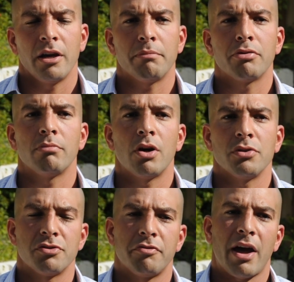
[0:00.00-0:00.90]
it
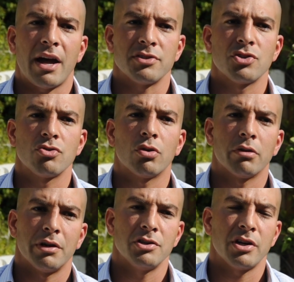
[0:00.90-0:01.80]
promotes fat
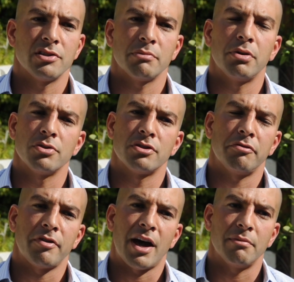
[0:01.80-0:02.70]
storage as opposed
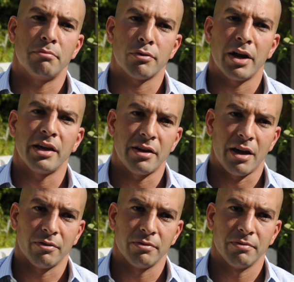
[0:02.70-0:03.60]
to fat
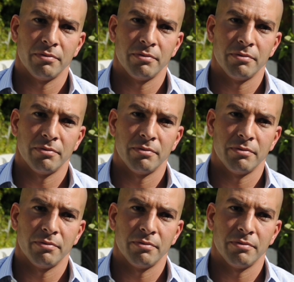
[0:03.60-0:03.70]
breakdown.